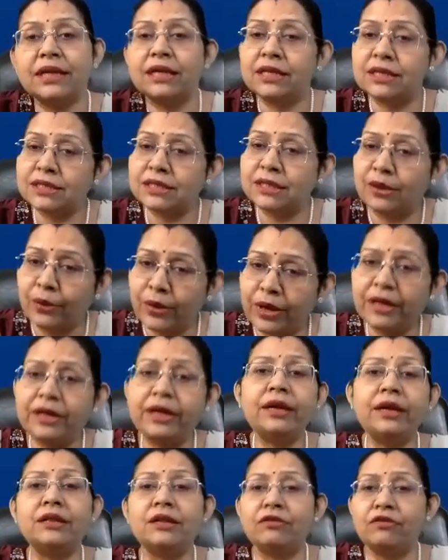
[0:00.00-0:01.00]
it is
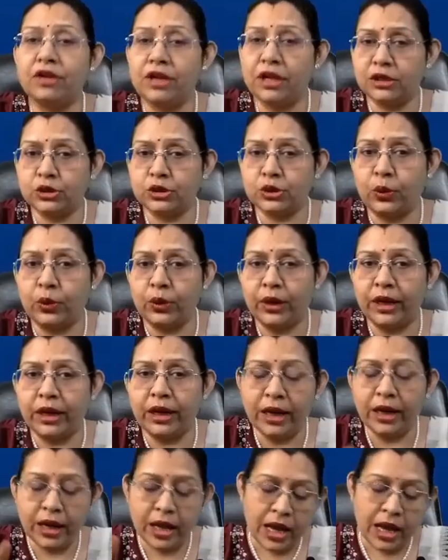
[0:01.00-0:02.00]
located in the village
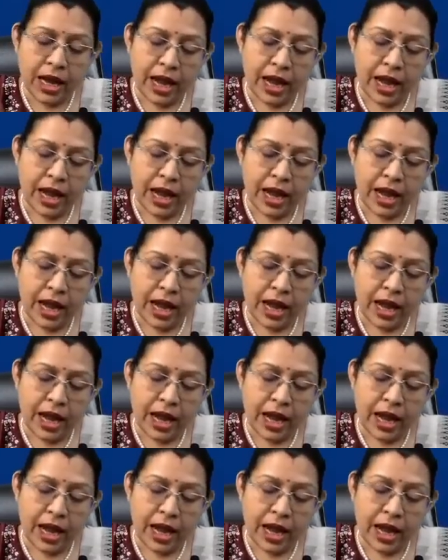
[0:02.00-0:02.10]
only.